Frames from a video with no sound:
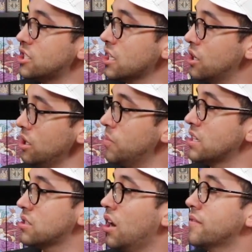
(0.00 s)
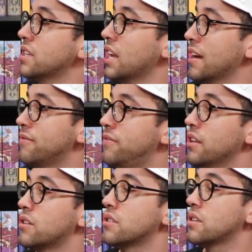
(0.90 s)
like she could be soft and have
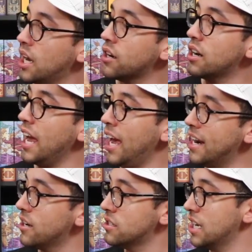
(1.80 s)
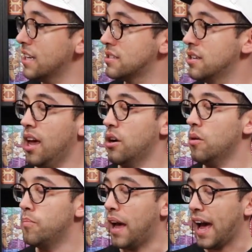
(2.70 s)
feathers on her head and her chest and her
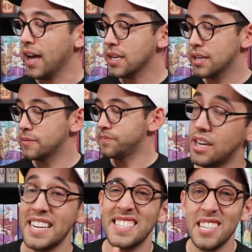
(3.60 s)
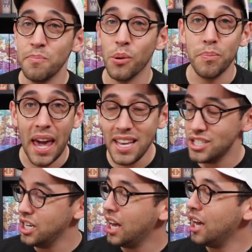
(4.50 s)
back. Nice simple paint
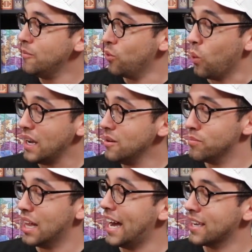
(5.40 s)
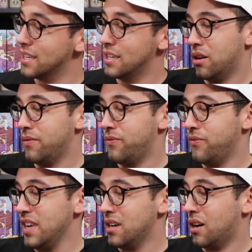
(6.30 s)
job, white and black. Her
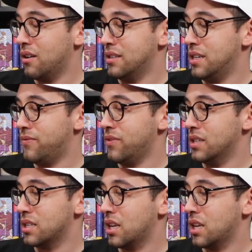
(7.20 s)
feet are a different